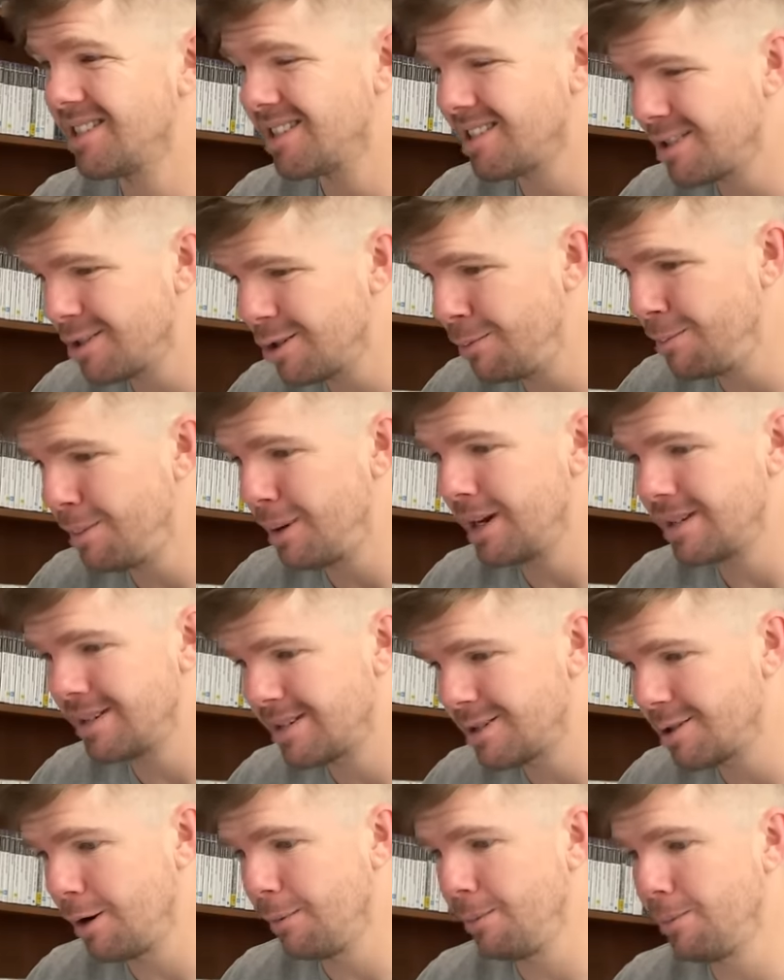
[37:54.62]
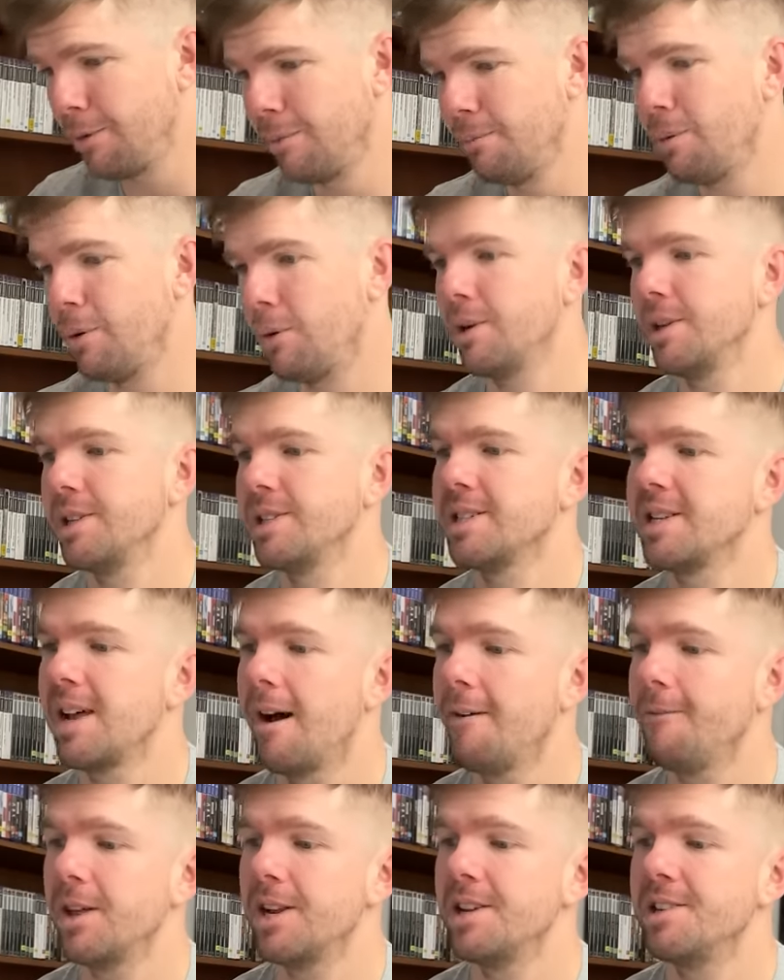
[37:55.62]
super, super important
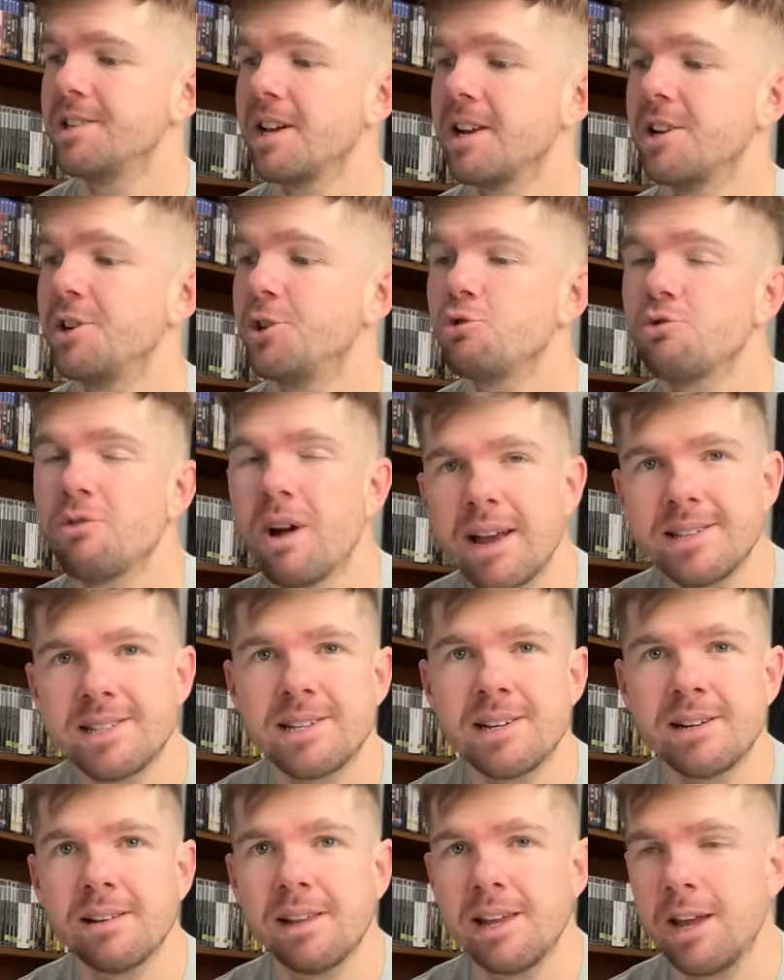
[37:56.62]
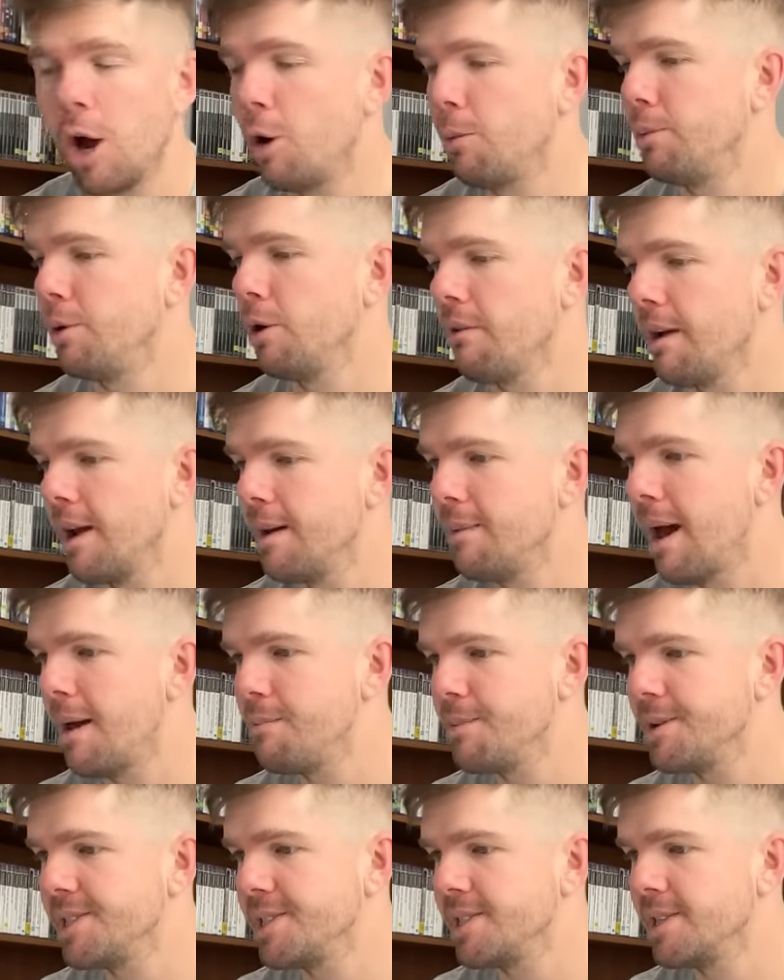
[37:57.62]
stuff that is going to drastically help your
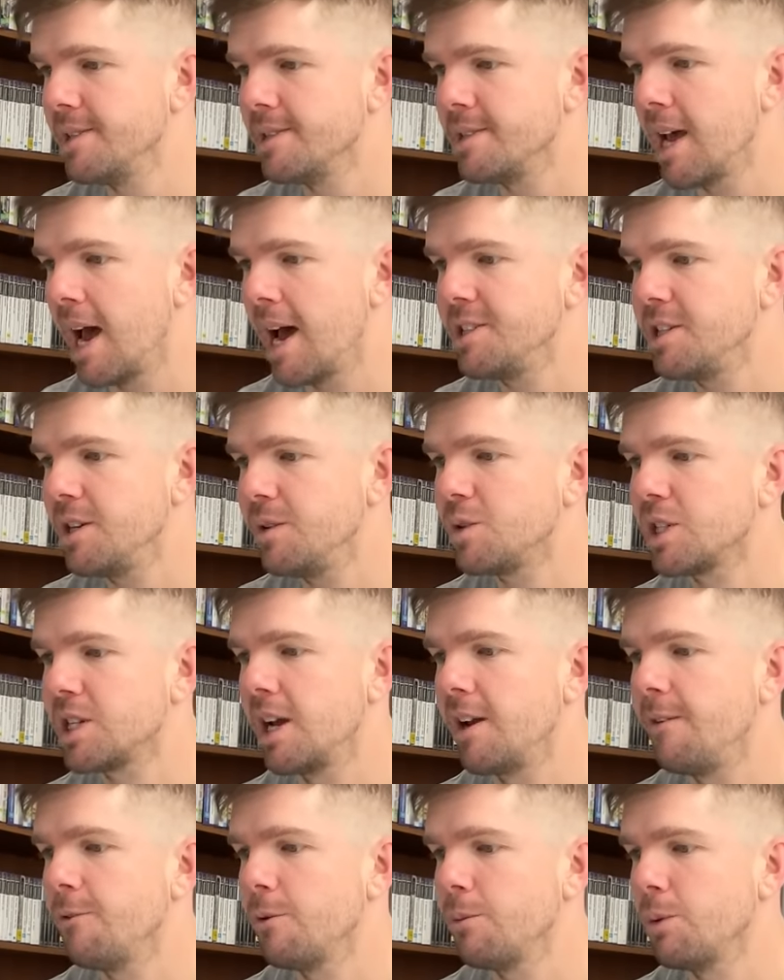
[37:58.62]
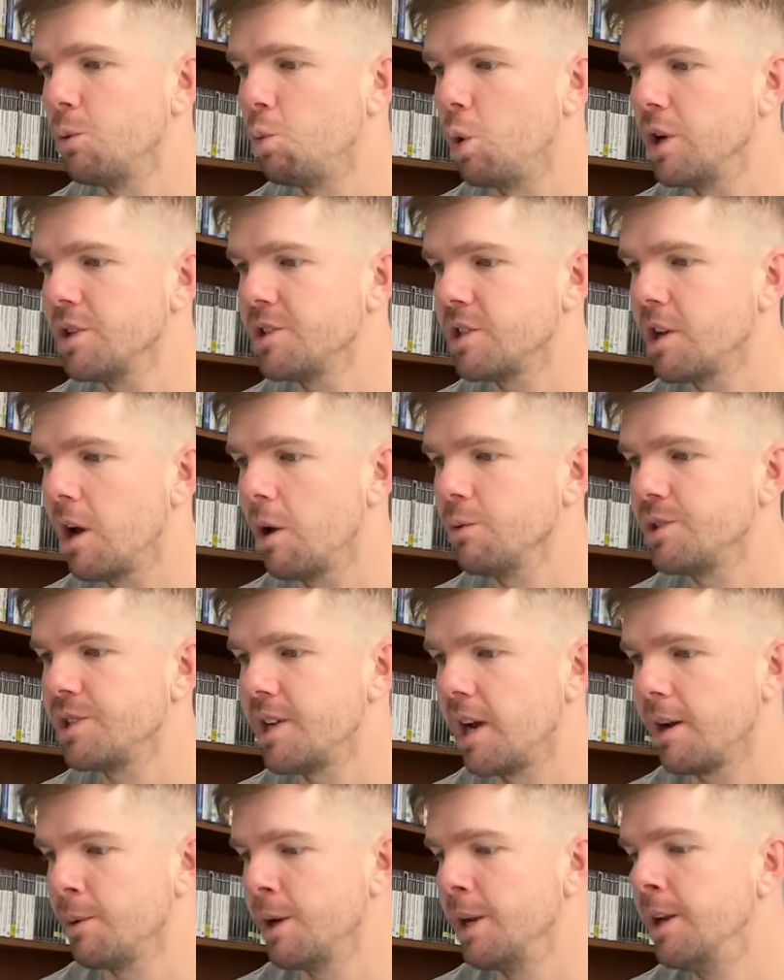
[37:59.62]
eBay business. As you've seen from the what sold
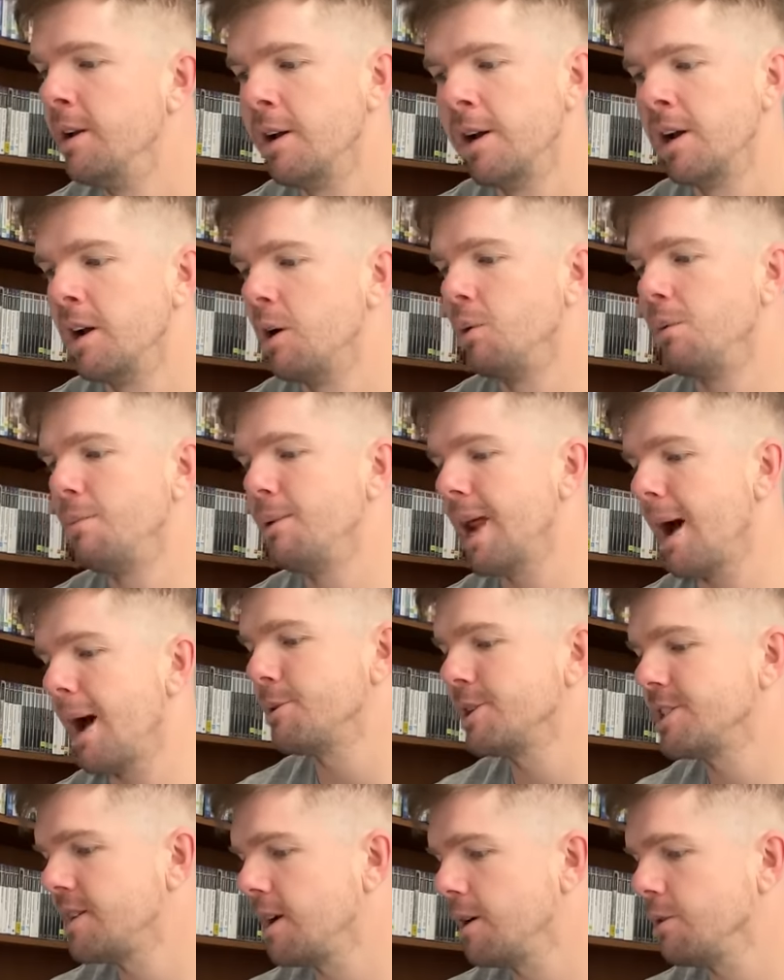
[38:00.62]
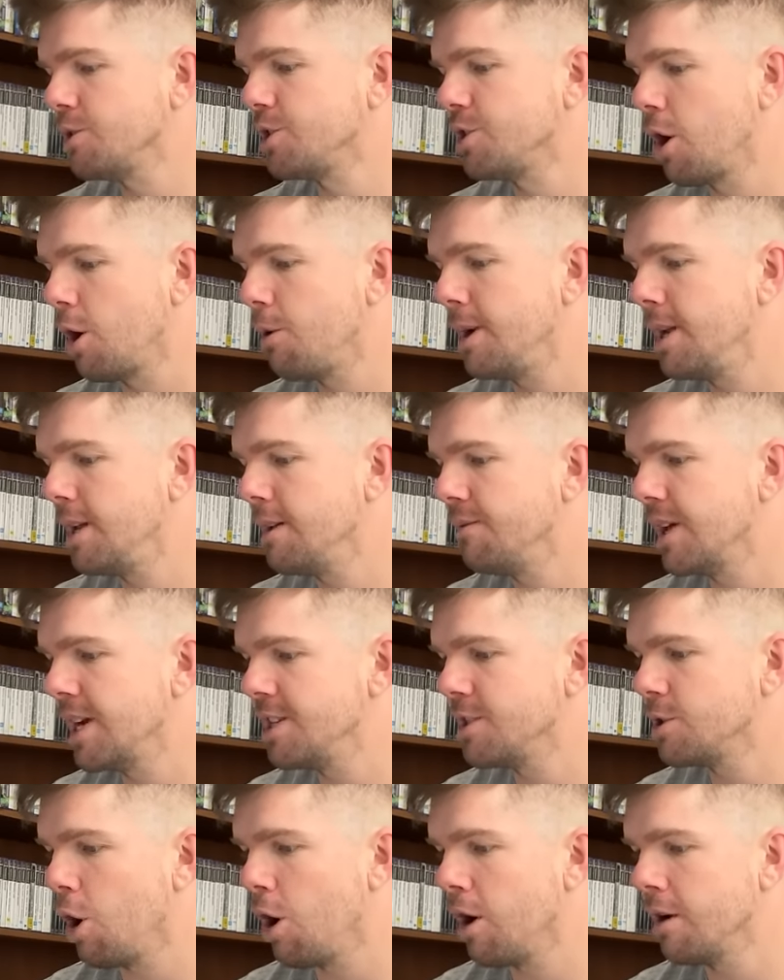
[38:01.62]
segment, we've been to sell so many of
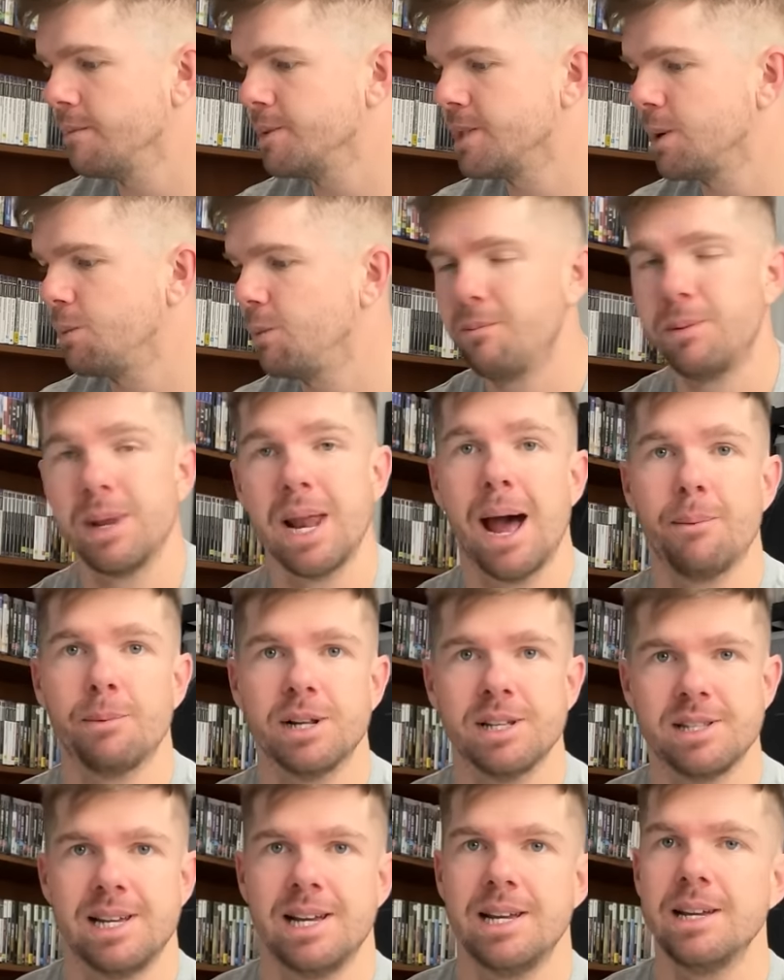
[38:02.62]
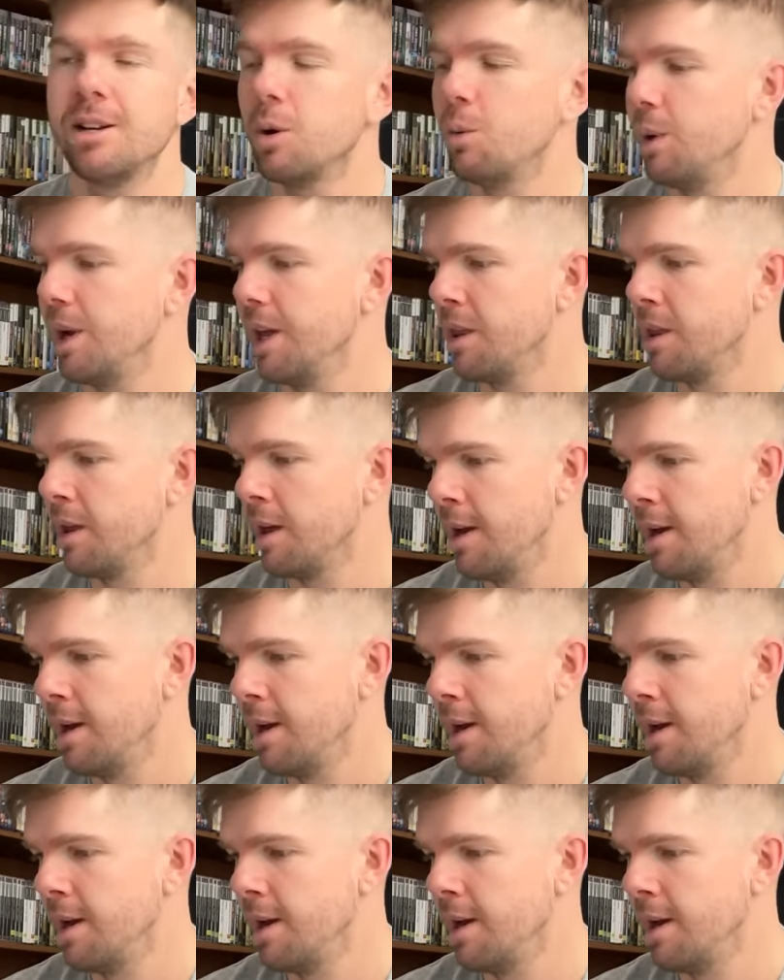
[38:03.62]
these items that we've been able to tinker with.